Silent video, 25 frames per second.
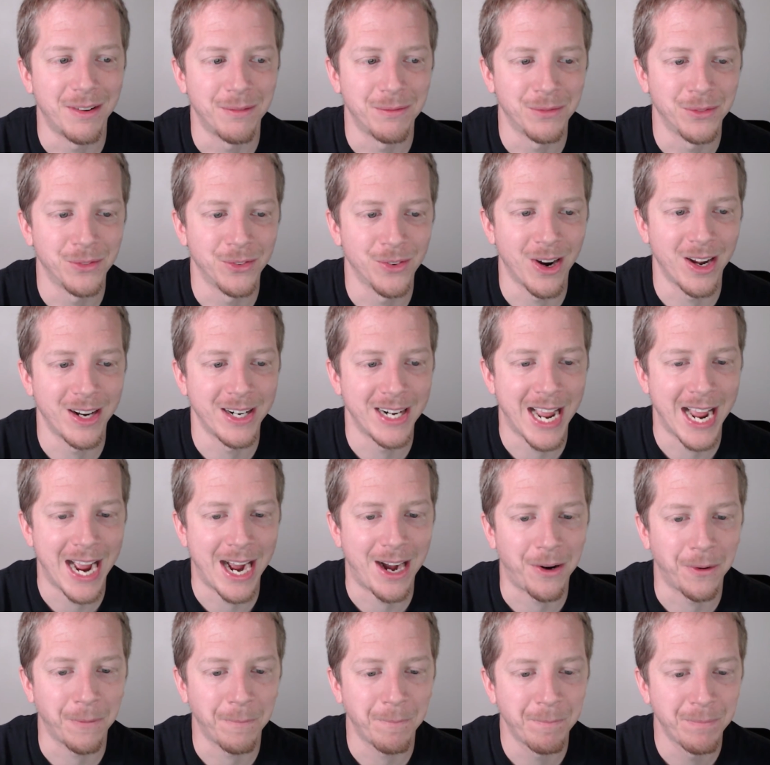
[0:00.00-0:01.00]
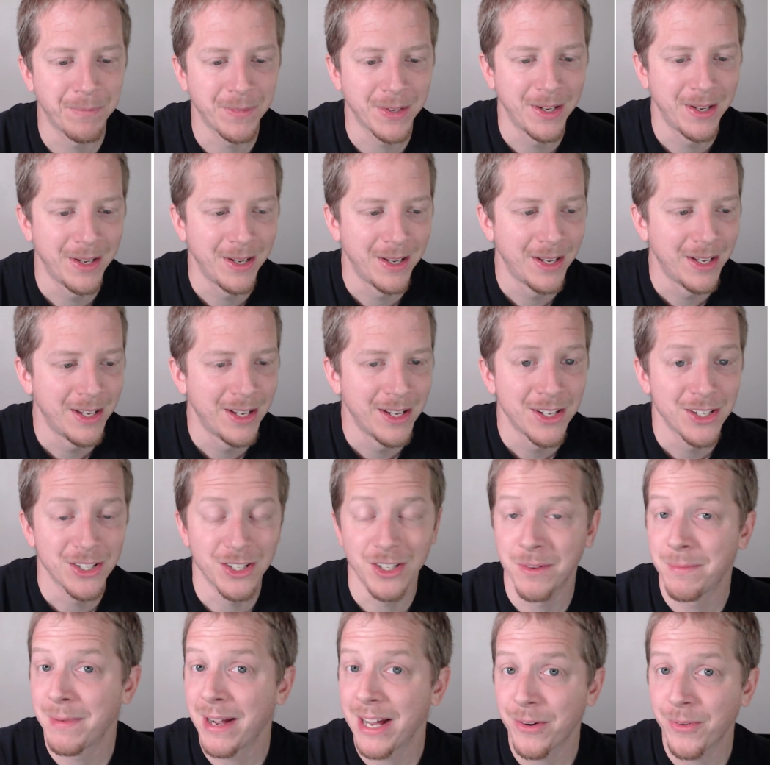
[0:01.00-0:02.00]
run out. So
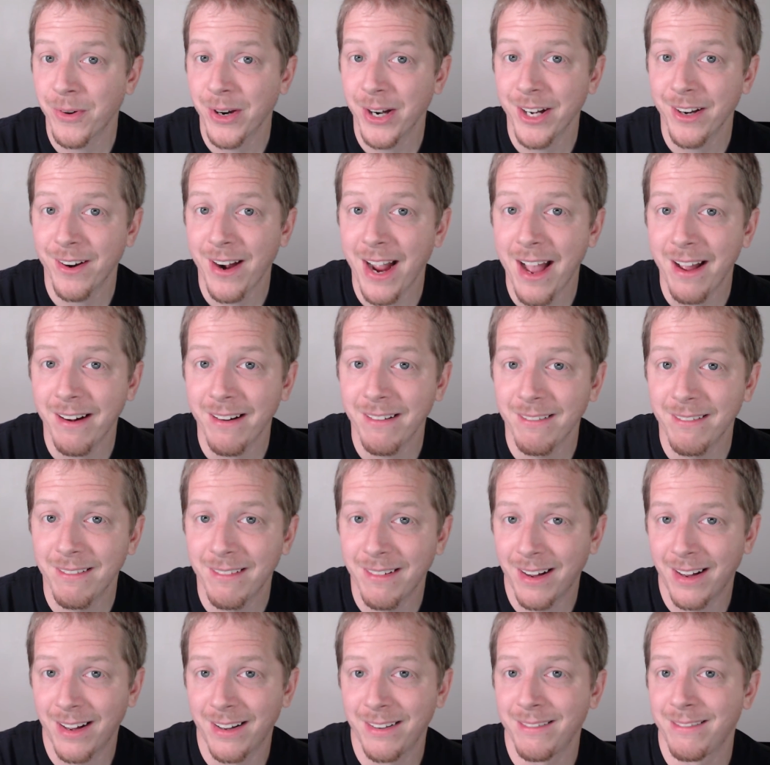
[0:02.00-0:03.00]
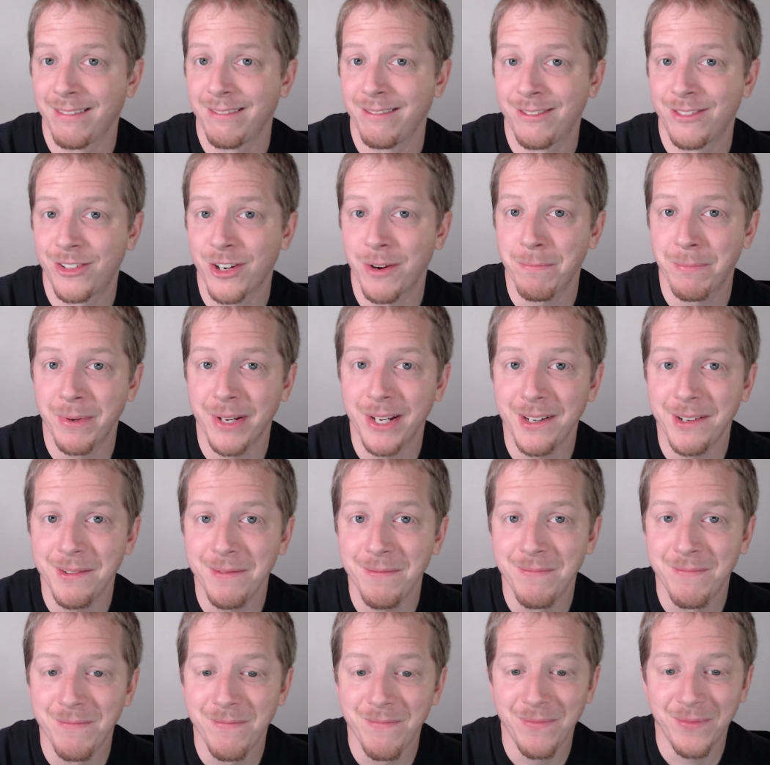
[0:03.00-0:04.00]
no matter where you're at, jump in.
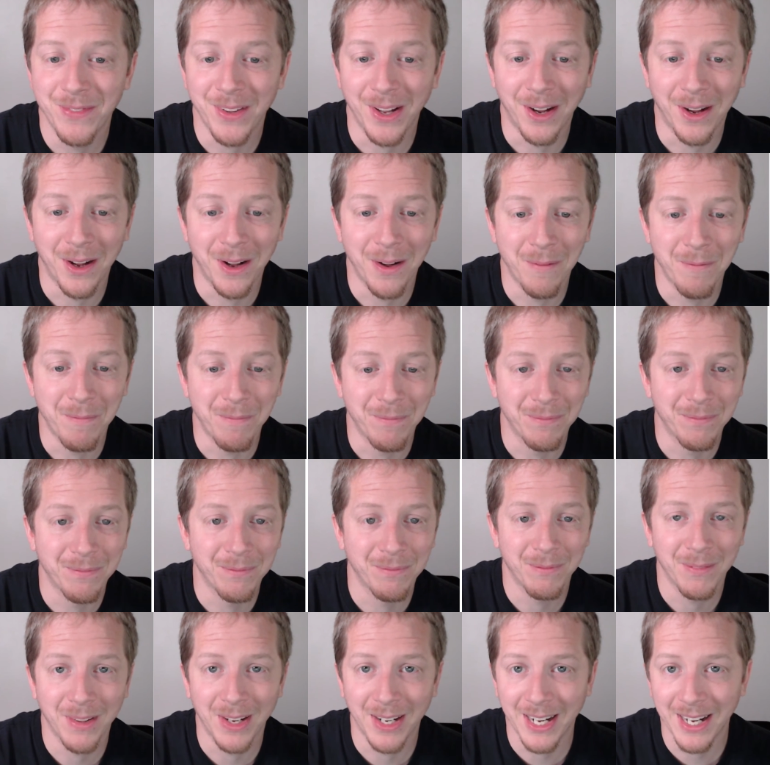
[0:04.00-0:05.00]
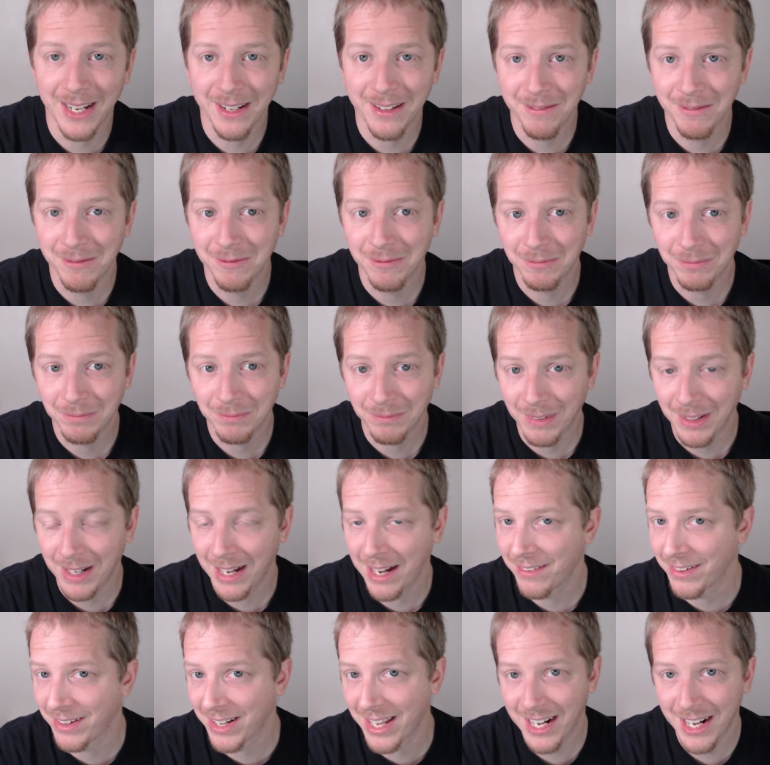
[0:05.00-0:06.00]
Again, I
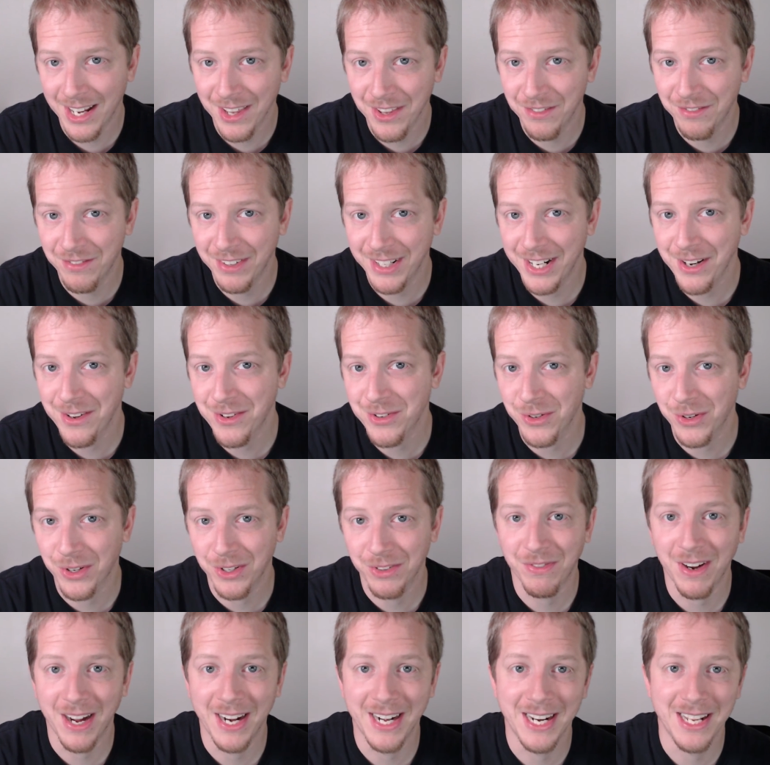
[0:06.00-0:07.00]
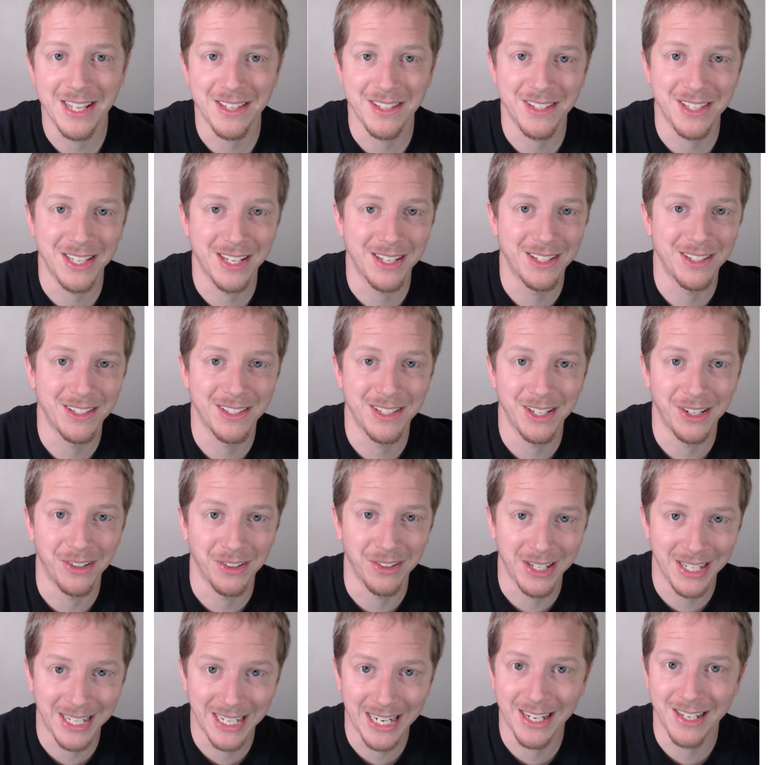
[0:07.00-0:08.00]
have a lot of other videos on finance things,
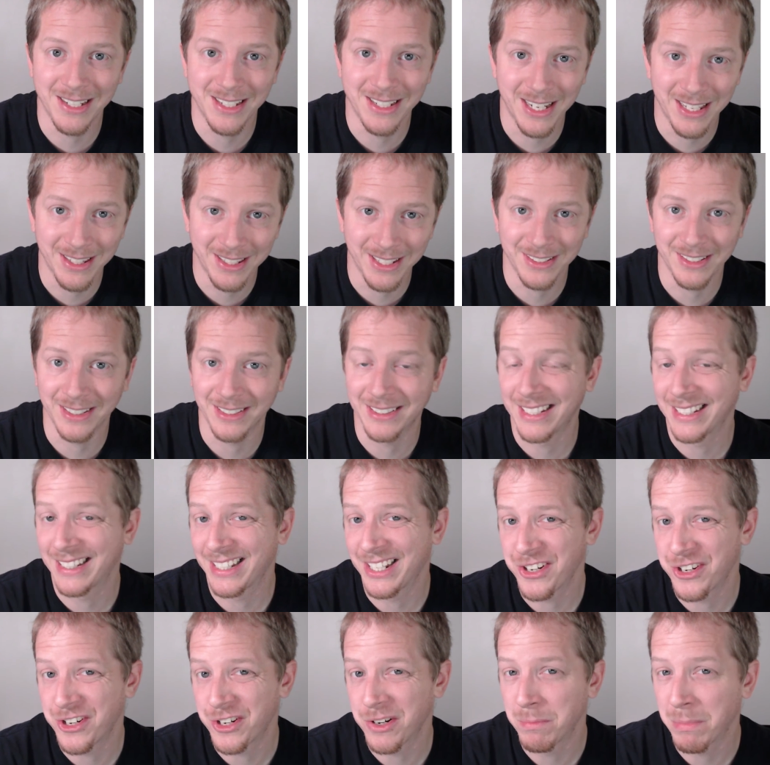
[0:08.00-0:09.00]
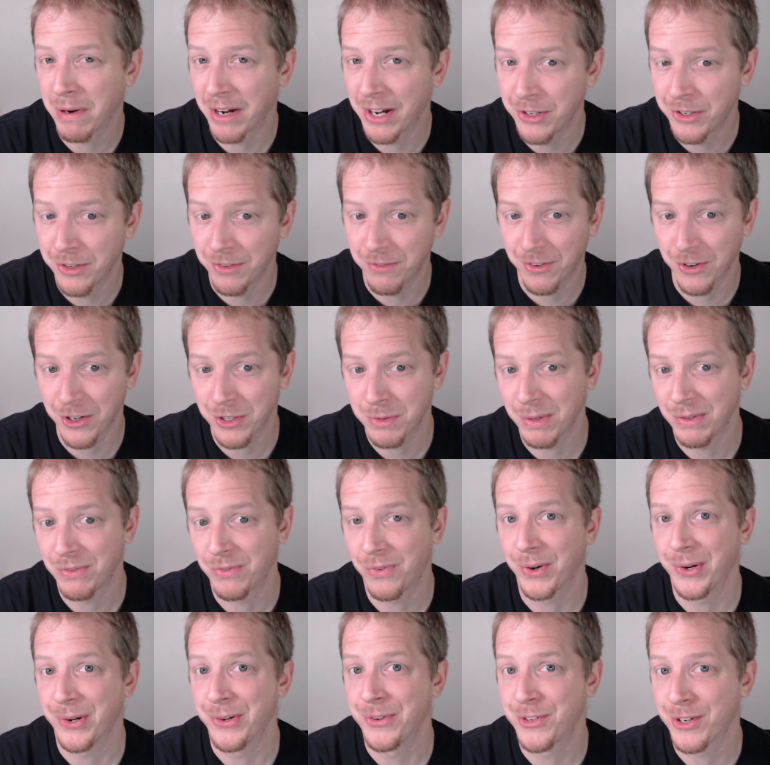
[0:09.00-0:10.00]
getting out of debt, things like that you should probably do first
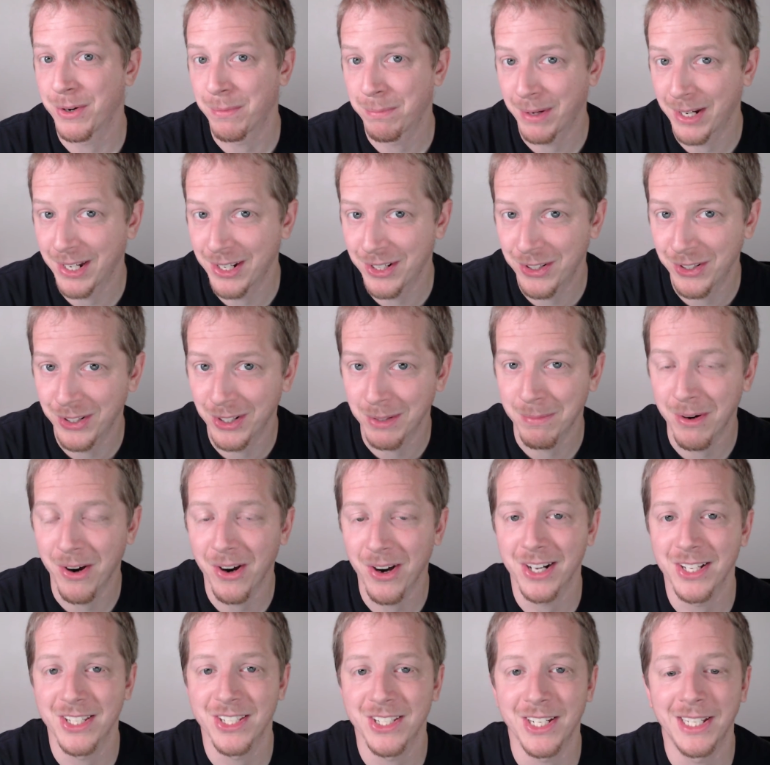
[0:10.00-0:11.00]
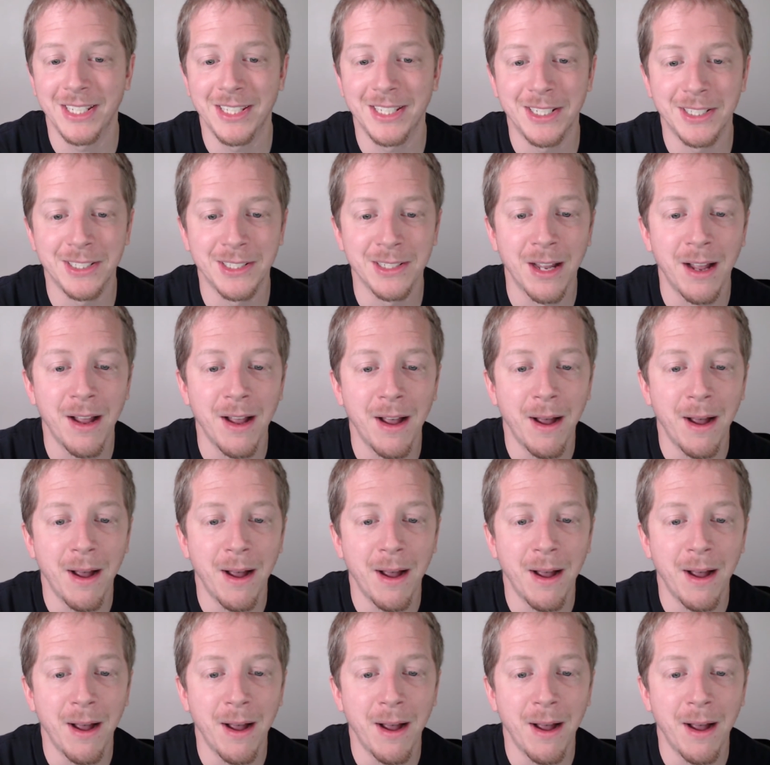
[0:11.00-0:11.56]
before you're jumping into the markets like this.